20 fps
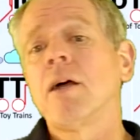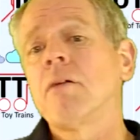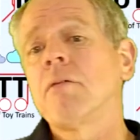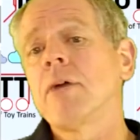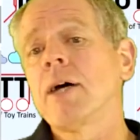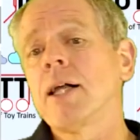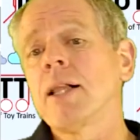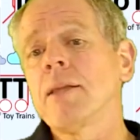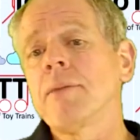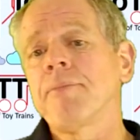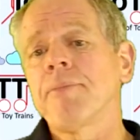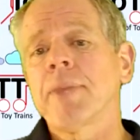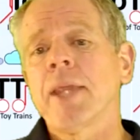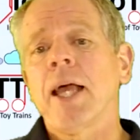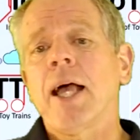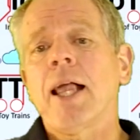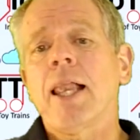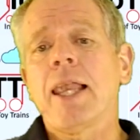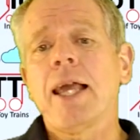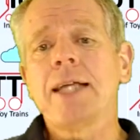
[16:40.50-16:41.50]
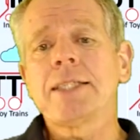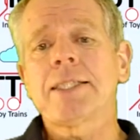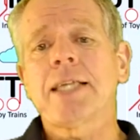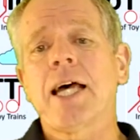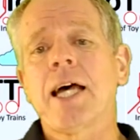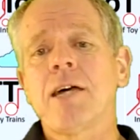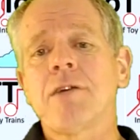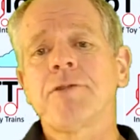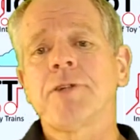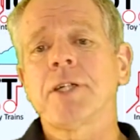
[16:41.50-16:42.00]
Well, let's
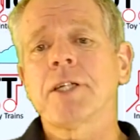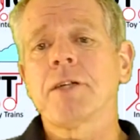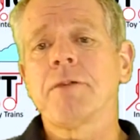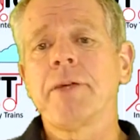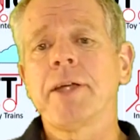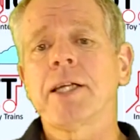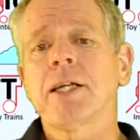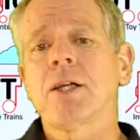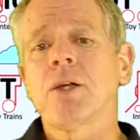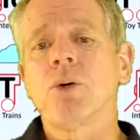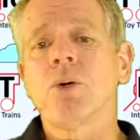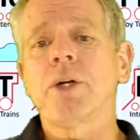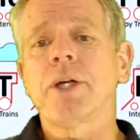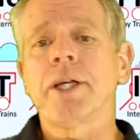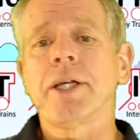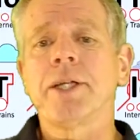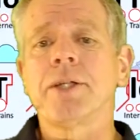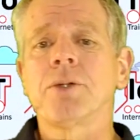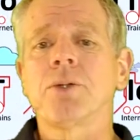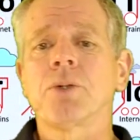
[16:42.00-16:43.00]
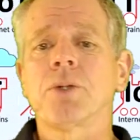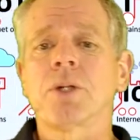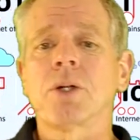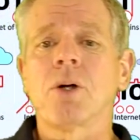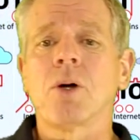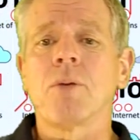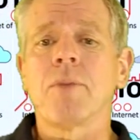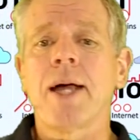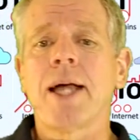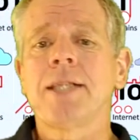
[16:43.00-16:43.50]
have a quick look into the
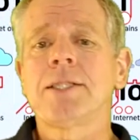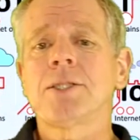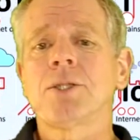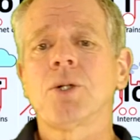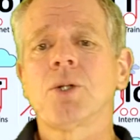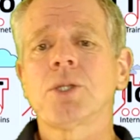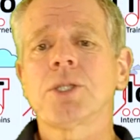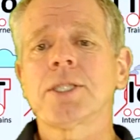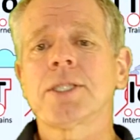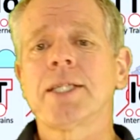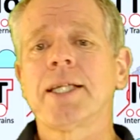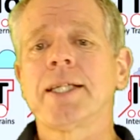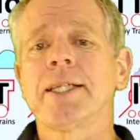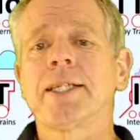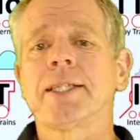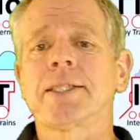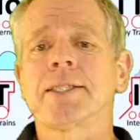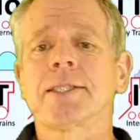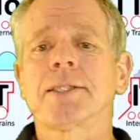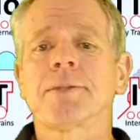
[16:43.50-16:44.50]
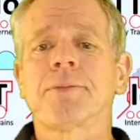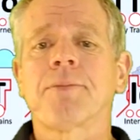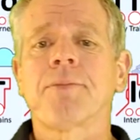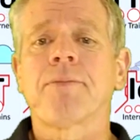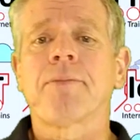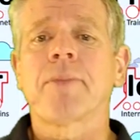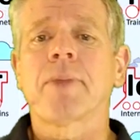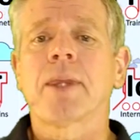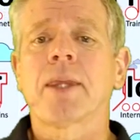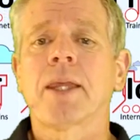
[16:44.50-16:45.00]
command source settings.
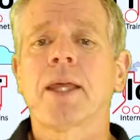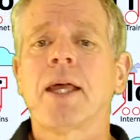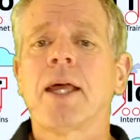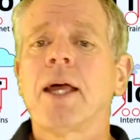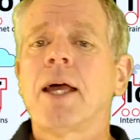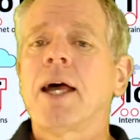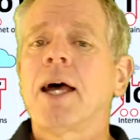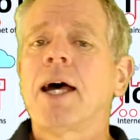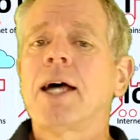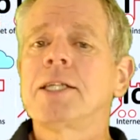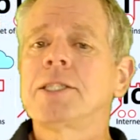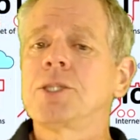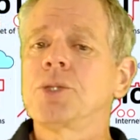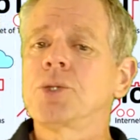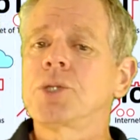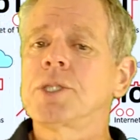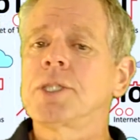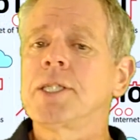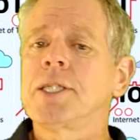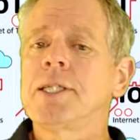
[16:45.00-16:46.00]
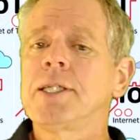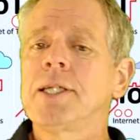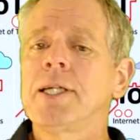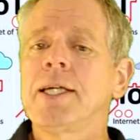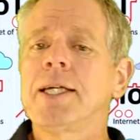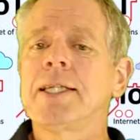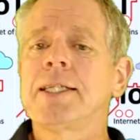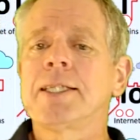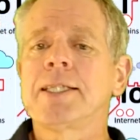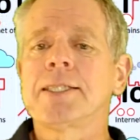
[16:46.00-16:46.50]
As you see,
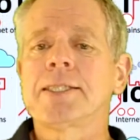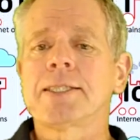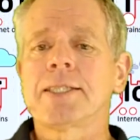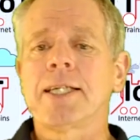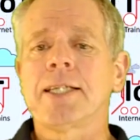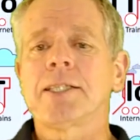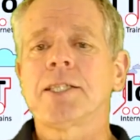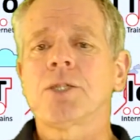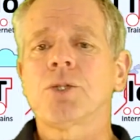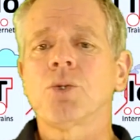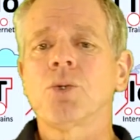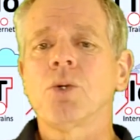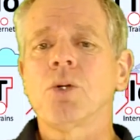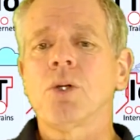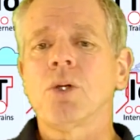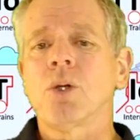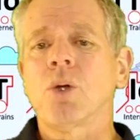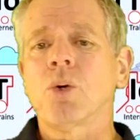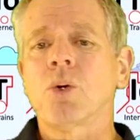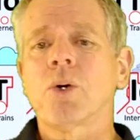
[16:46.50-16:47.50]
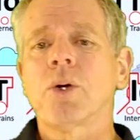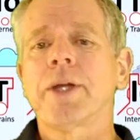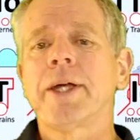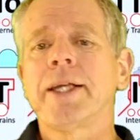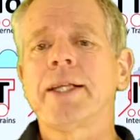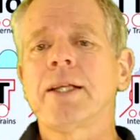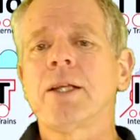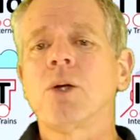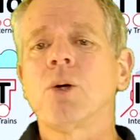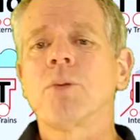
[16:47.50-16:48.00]
it is set to
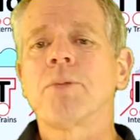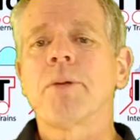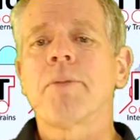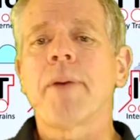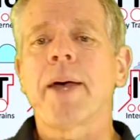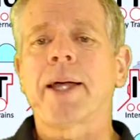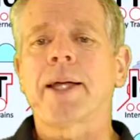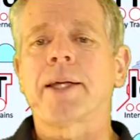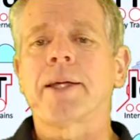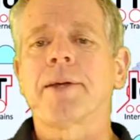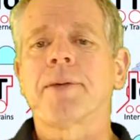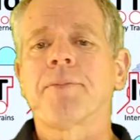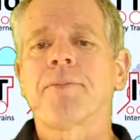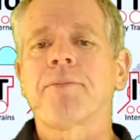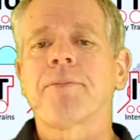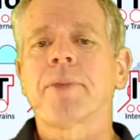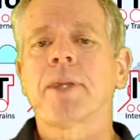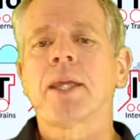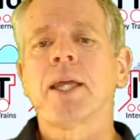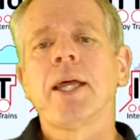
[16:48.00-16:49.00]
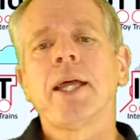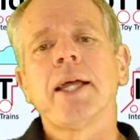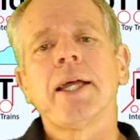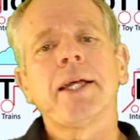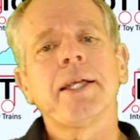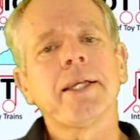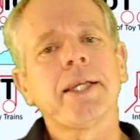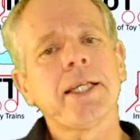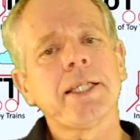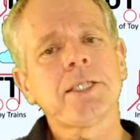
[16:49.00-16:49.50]
LocoNet loopback.
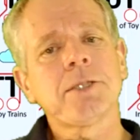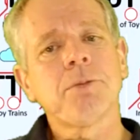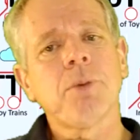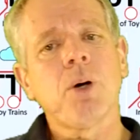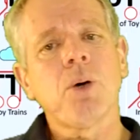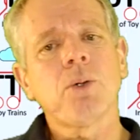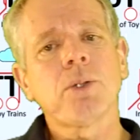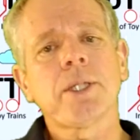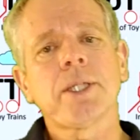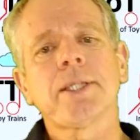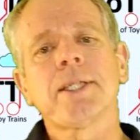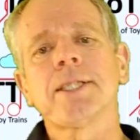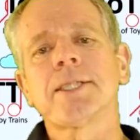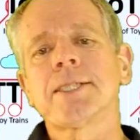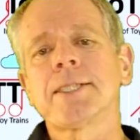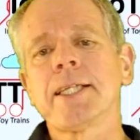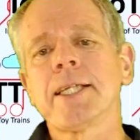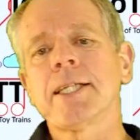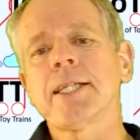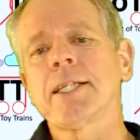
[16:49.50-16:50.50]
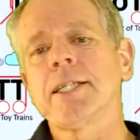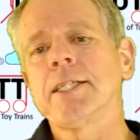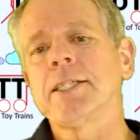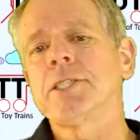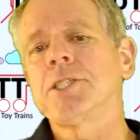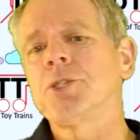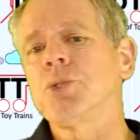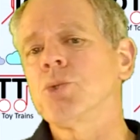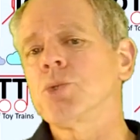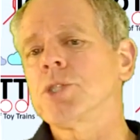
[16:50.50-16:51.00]
In this mode, the stick
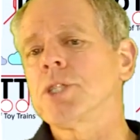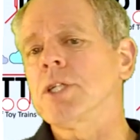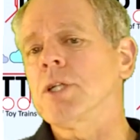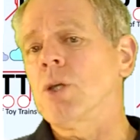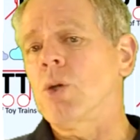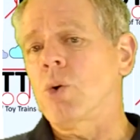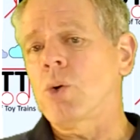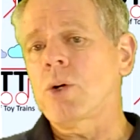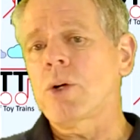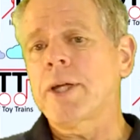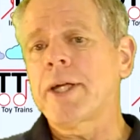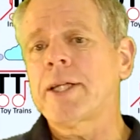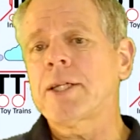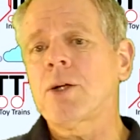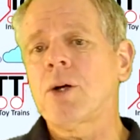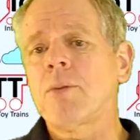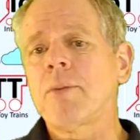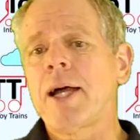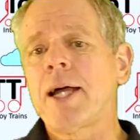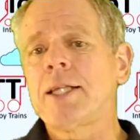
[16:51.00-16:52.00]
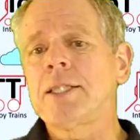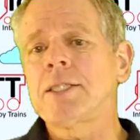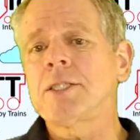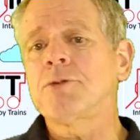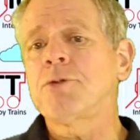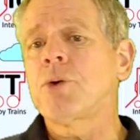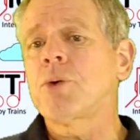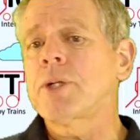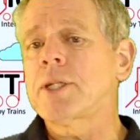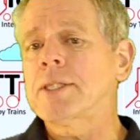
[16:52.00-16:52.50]
is using LocoNet commands,
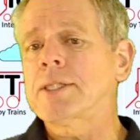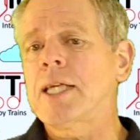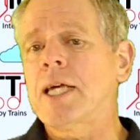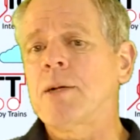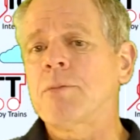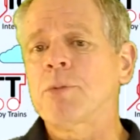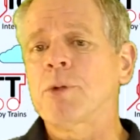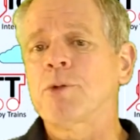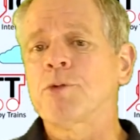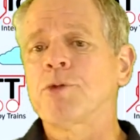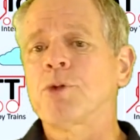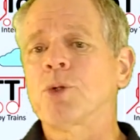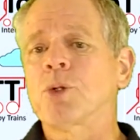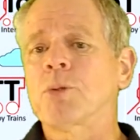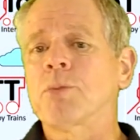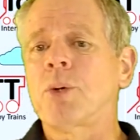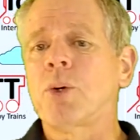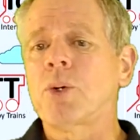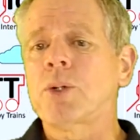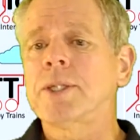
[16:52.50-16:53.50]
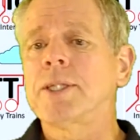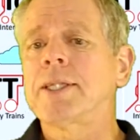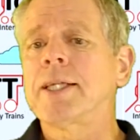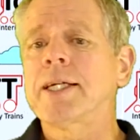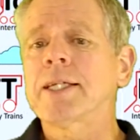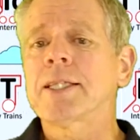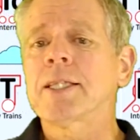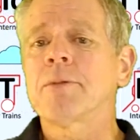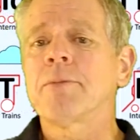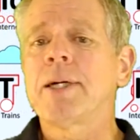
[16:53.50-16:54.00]
for example for block
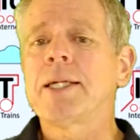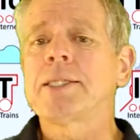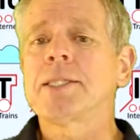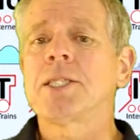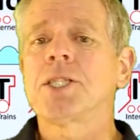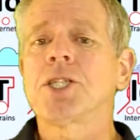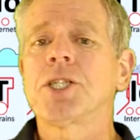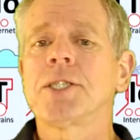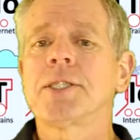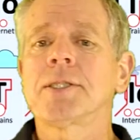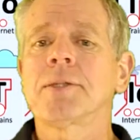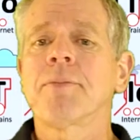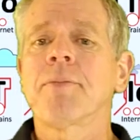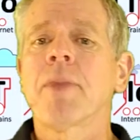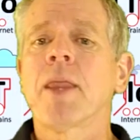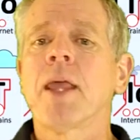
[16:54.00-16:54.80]
detector messages,